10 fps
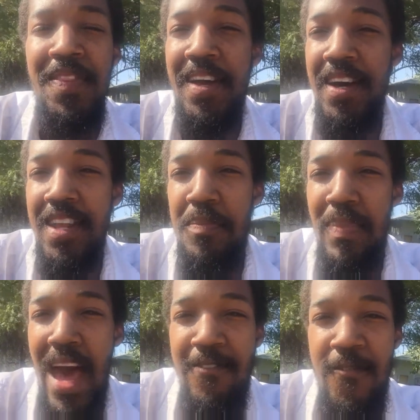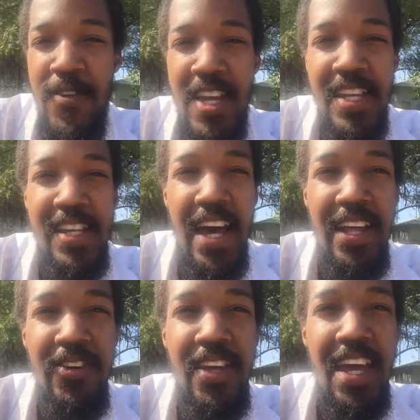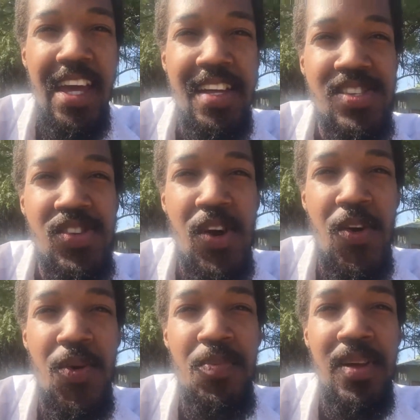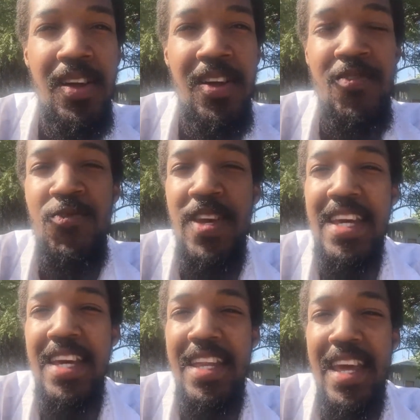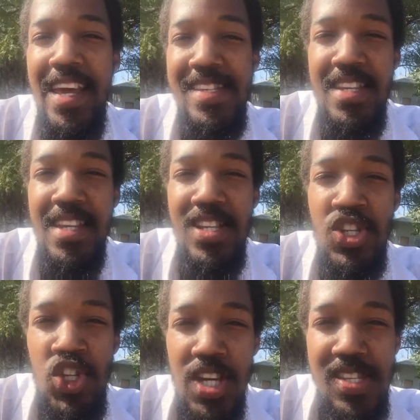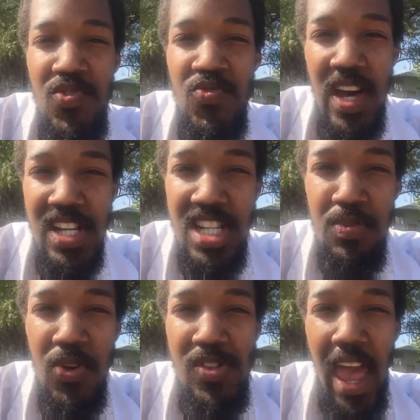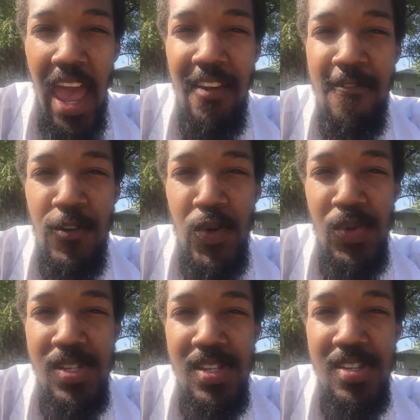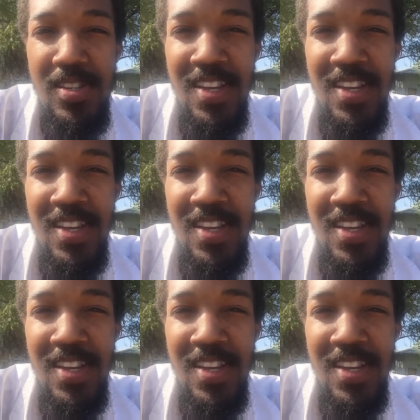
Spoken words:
The good and bad for vegan diet. Okay, so vegan isn't just vegetables and fruit.